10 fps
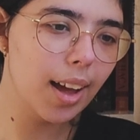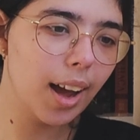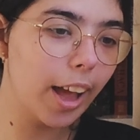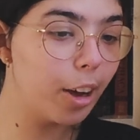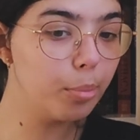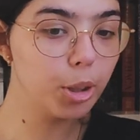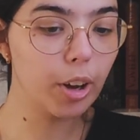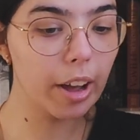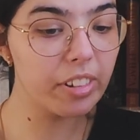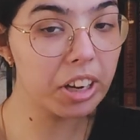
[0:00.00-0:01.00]
I hope you
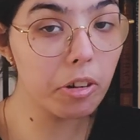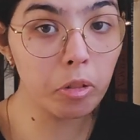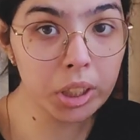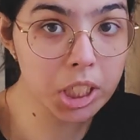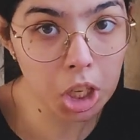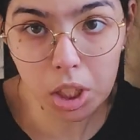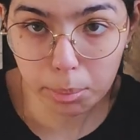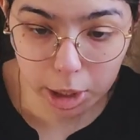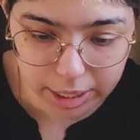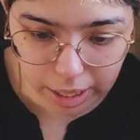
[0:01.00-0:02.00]
have written all the
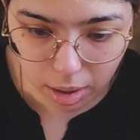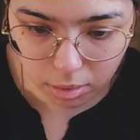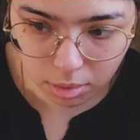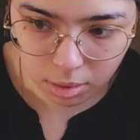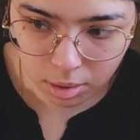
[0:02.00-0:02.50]
books down,